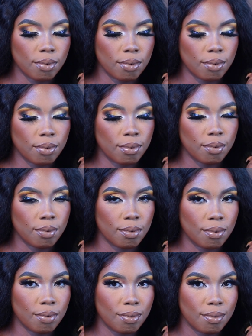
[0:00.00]

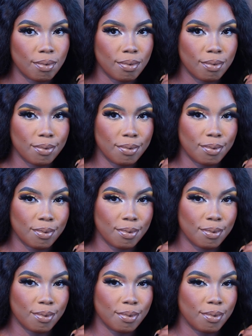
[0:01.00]
Let me know if you guys want
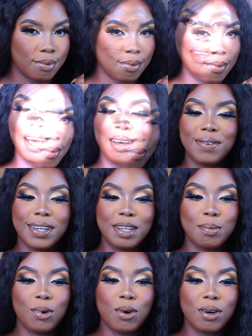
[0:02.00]
me to have
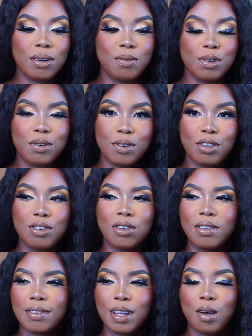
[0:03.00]
any more
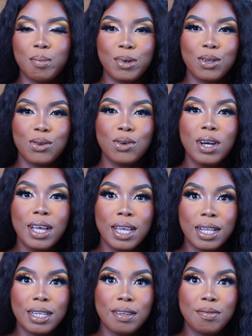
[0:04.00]
recreations down below.
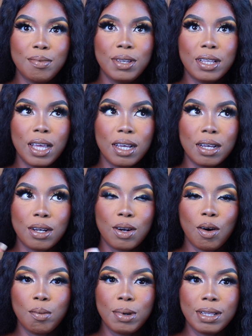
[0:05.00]
Leave me like a
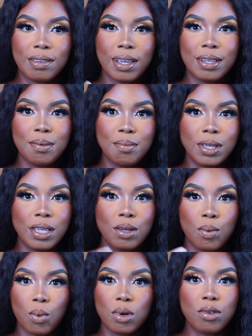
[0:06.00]
comment telling
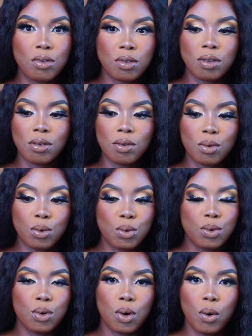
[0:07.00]
me what
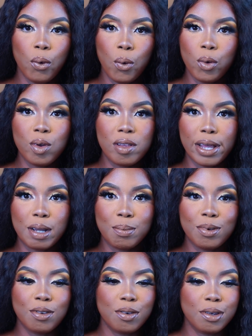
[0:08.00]
look or who you'd like
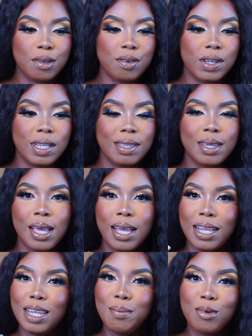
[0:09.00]
me to recreate.
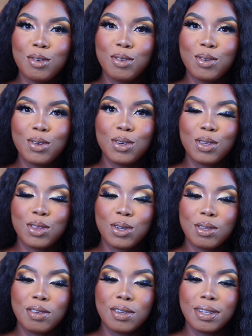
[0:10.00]
Let me also know your
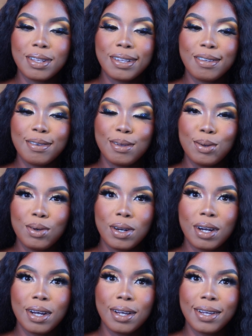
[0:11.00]
thoughts on this
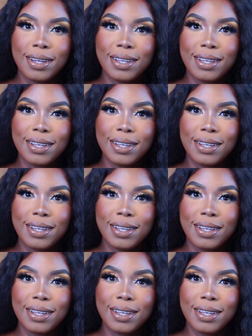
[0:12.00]
look.